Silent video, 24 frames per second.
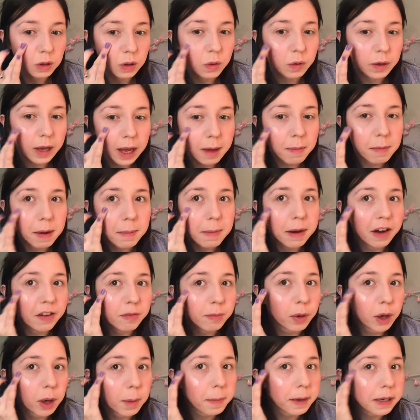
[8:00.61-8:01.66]
okay, maybe
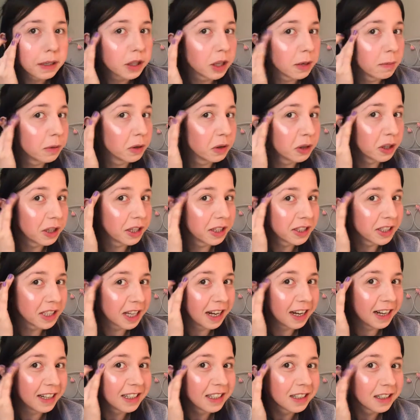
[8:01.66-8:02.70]
I've put a bit too much on this
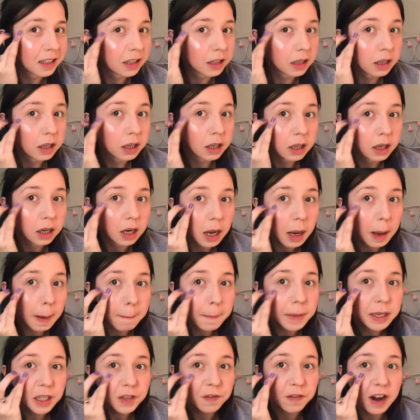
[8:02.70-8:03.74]
side.
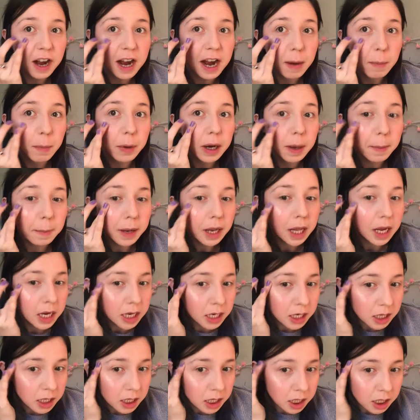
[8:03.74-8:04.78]
But it's fine, we're gonna
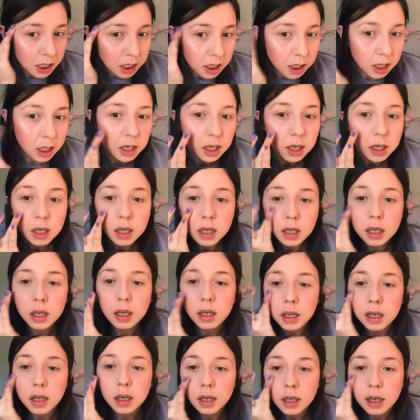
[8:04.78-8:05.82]
blend.
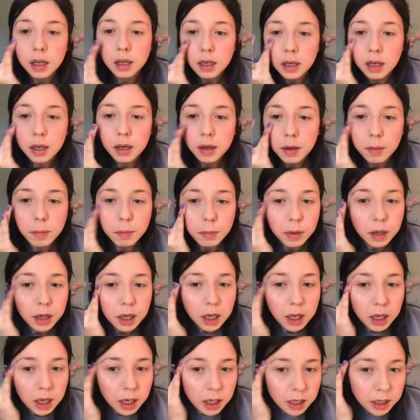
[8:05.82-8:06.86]

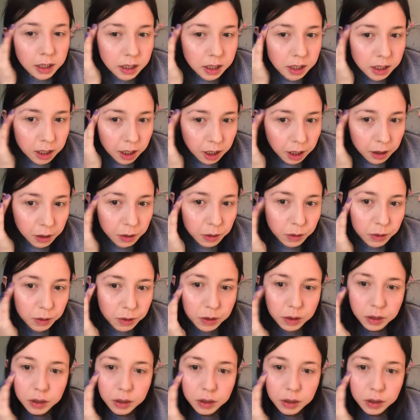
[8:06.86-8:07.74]
Blend it out.